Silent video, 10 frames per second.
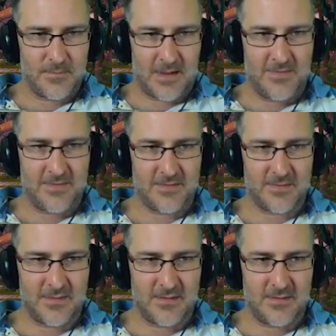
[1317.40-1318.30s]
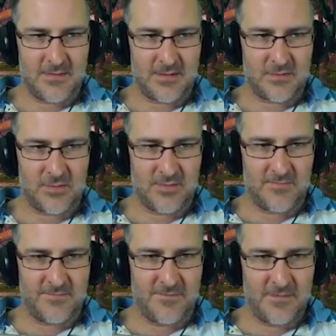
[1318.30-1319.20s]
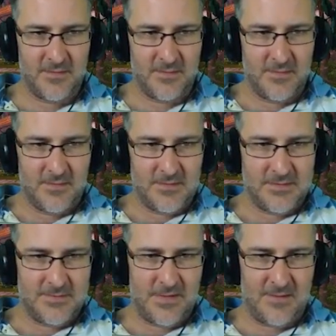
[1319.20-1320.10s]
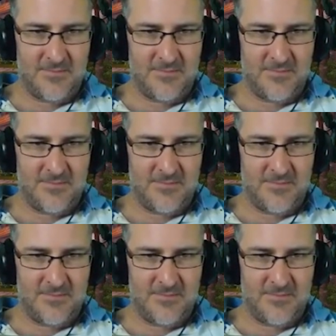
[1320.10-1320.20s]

I think that they could have did better